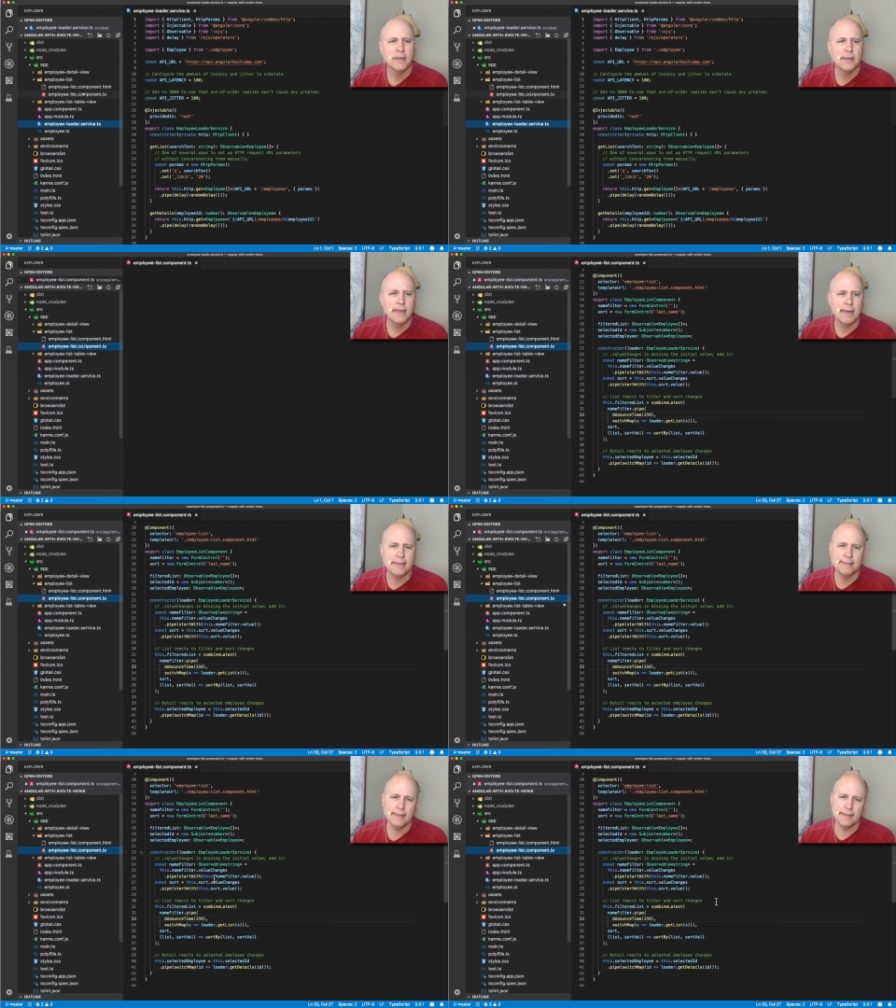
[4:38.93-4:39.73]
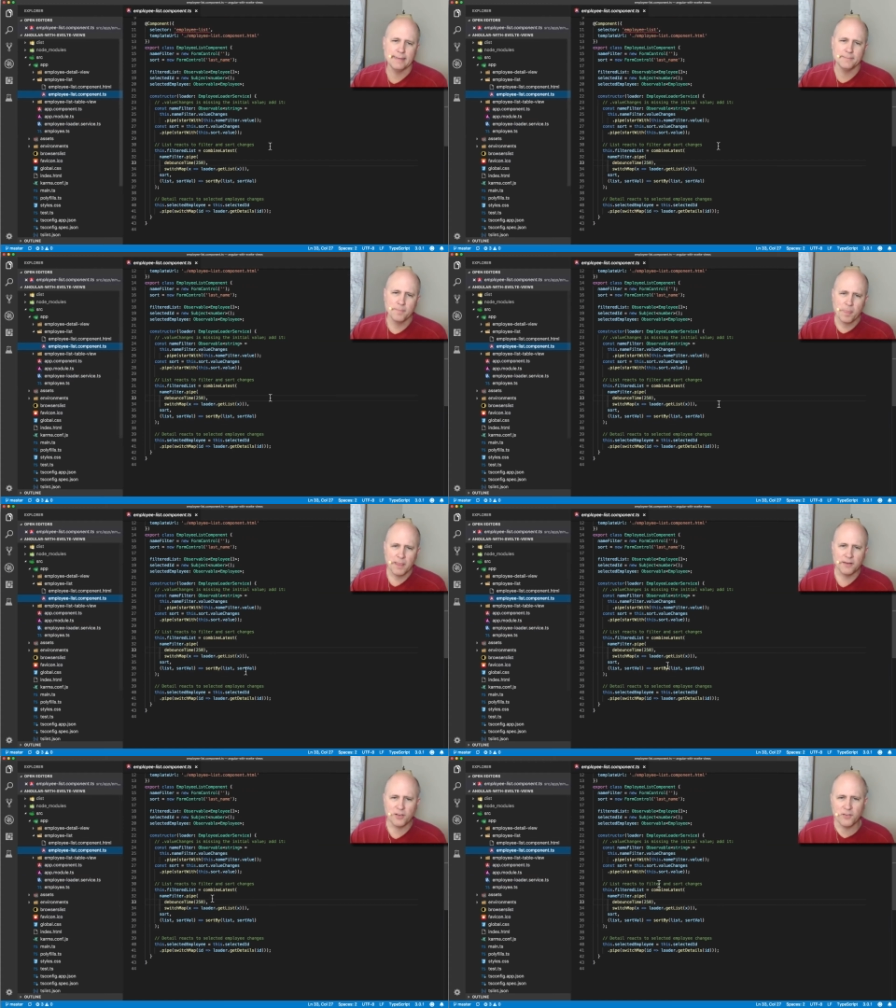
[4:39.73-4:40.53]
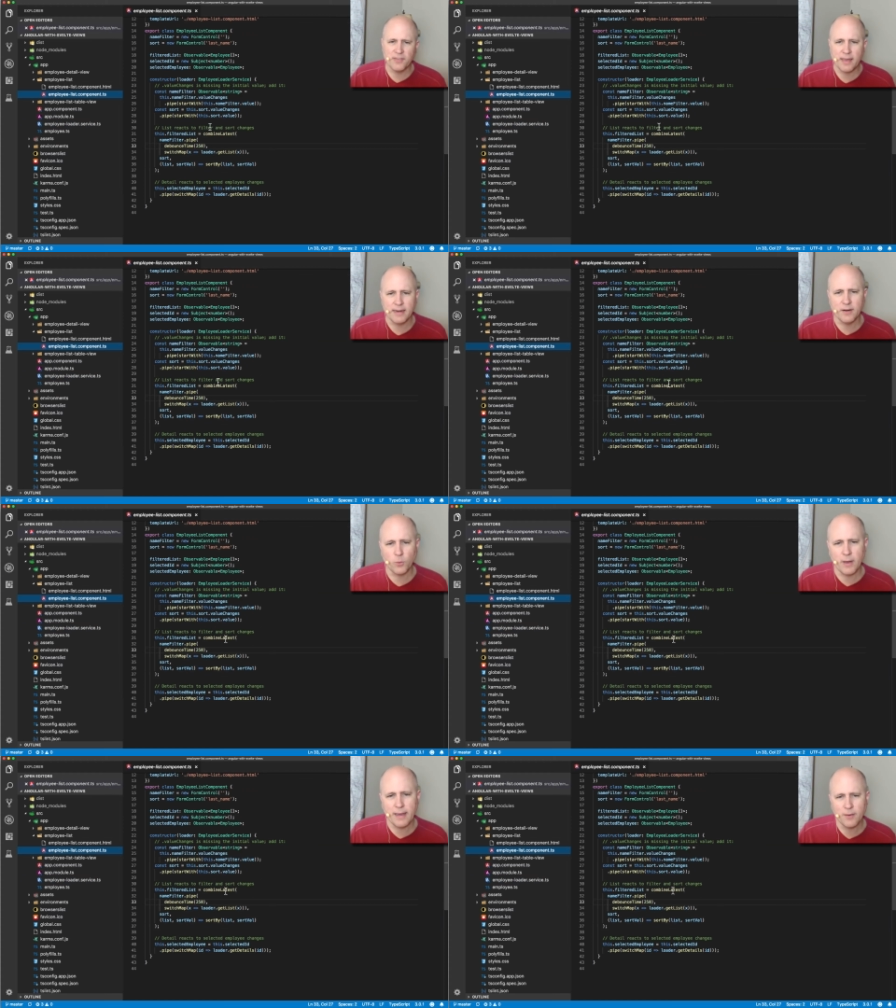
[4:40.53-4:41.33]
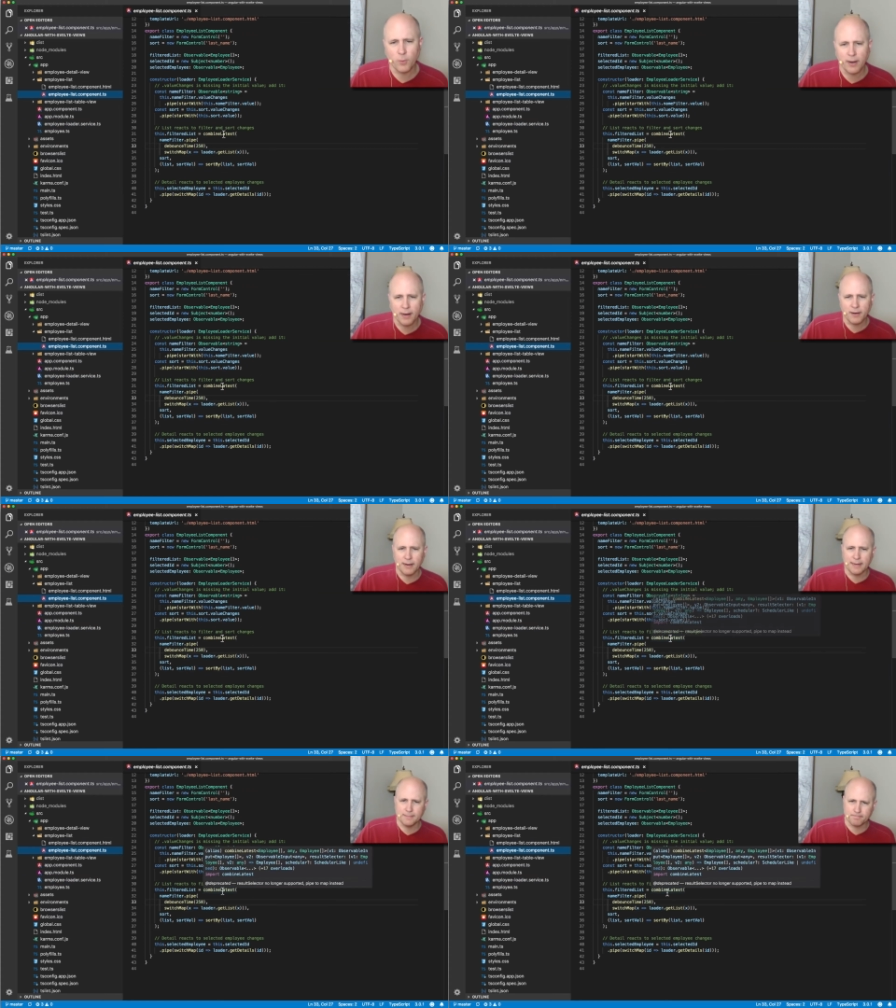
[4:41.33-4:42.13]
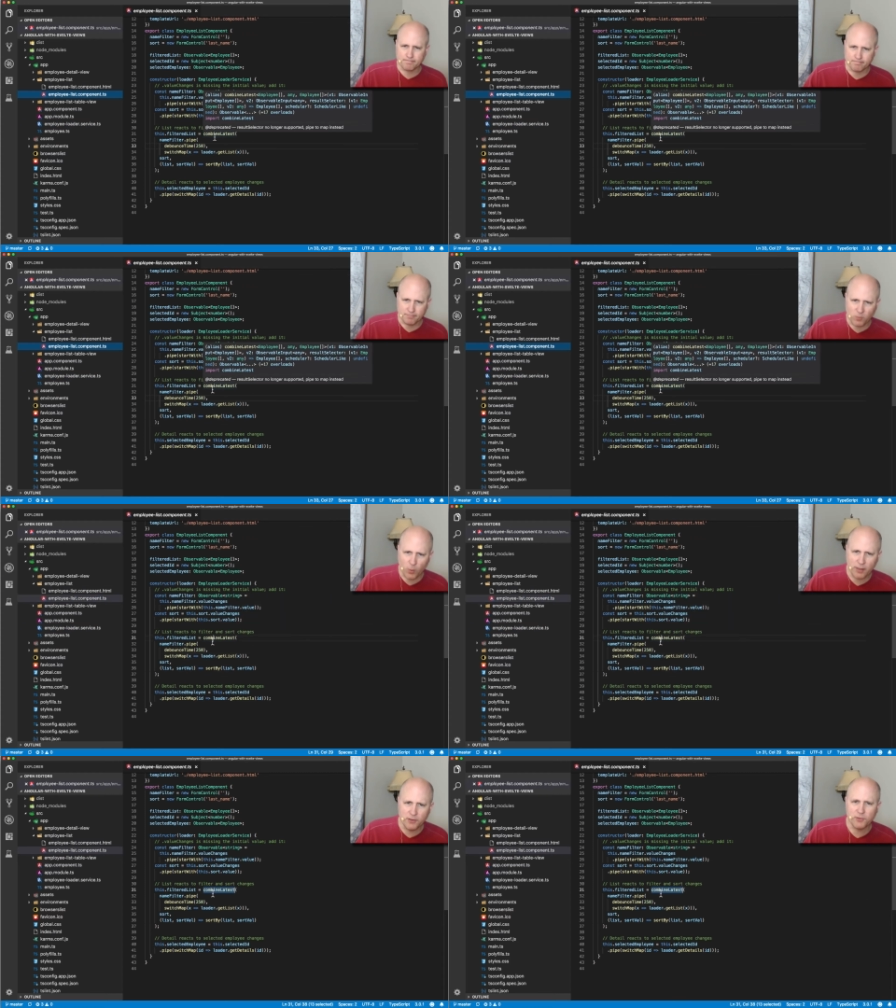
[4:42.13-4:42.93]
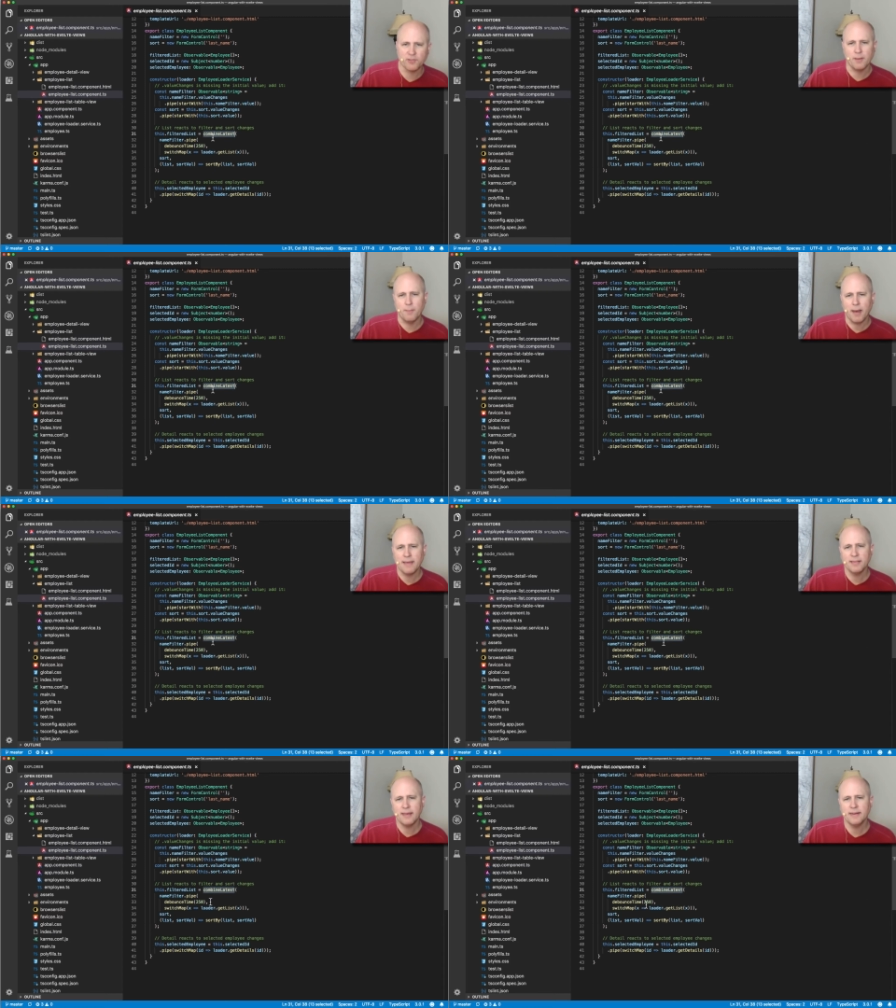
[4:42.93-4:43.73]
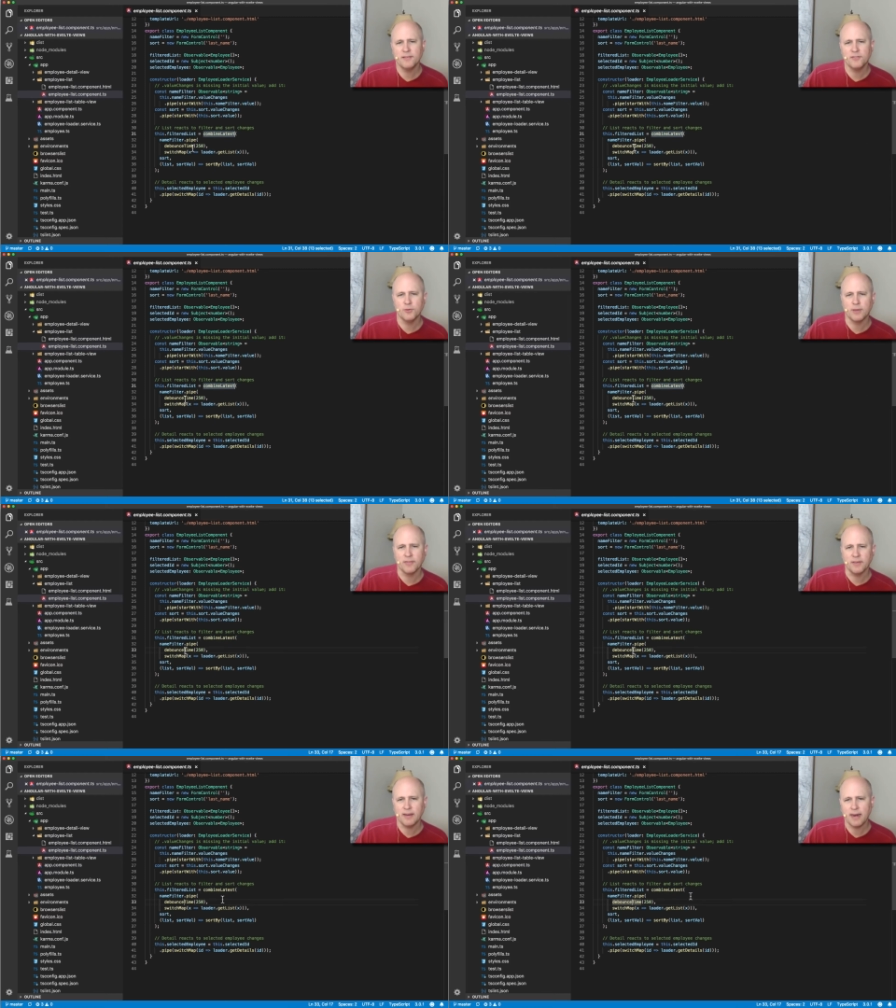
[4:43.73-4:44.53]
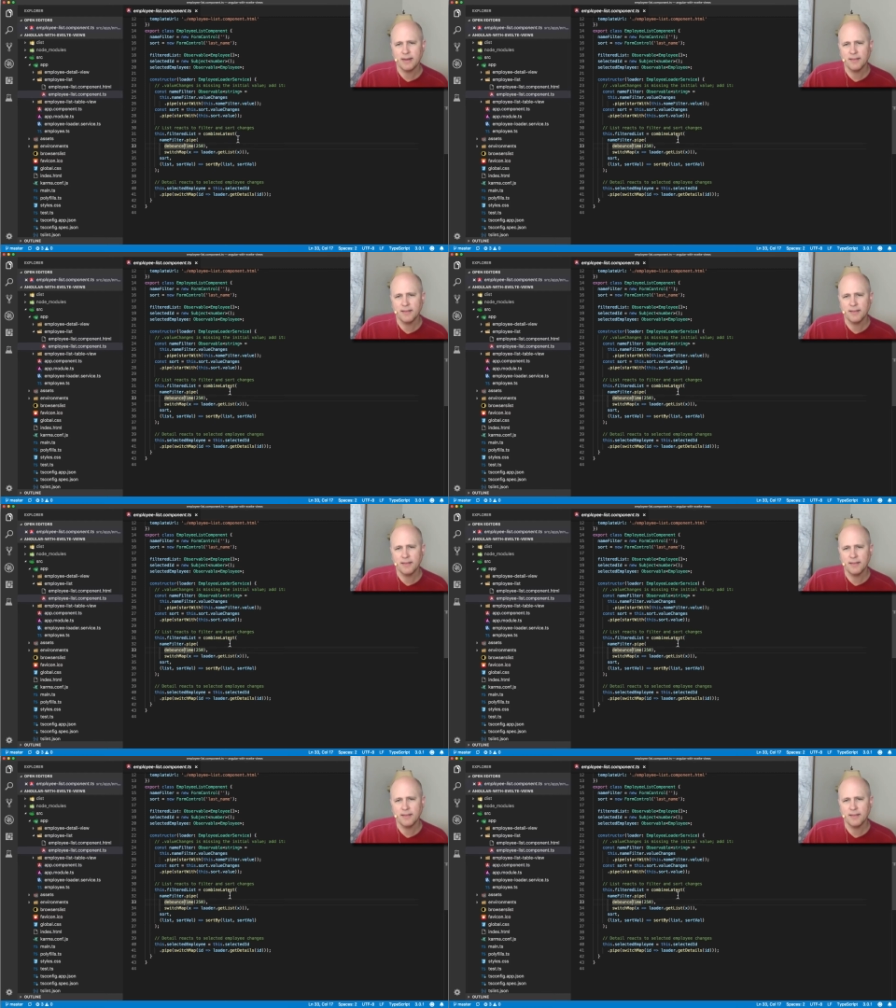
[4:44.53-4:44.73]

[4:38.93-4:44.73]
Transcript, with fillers: And uh, it does that in a way where, um, well, it uses combine latest to get the data.